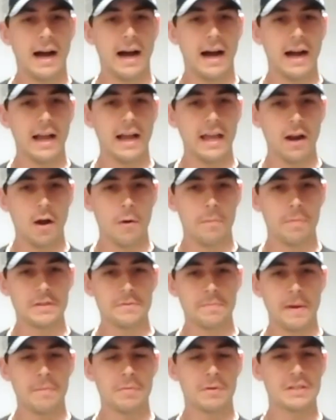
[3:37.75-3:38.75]
it opens
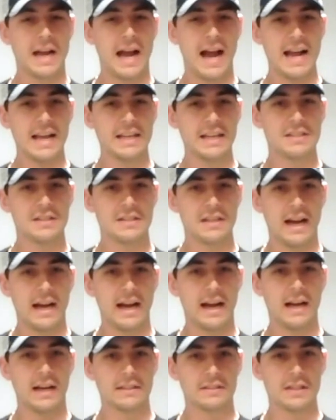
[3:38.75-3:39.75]
people's eyes
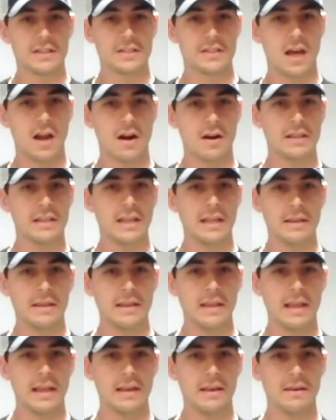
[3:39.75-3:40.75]
to stuttering
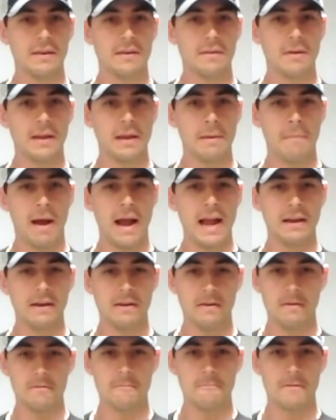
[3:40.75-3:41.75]
that they might
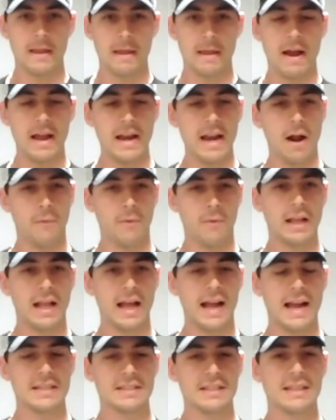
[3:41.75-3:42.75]
not
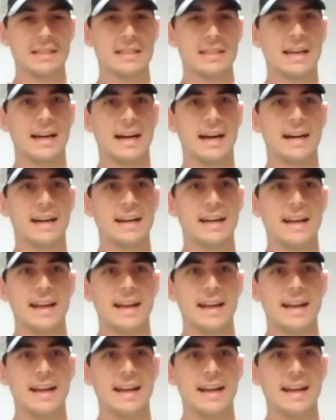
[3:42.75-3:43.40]
realize that.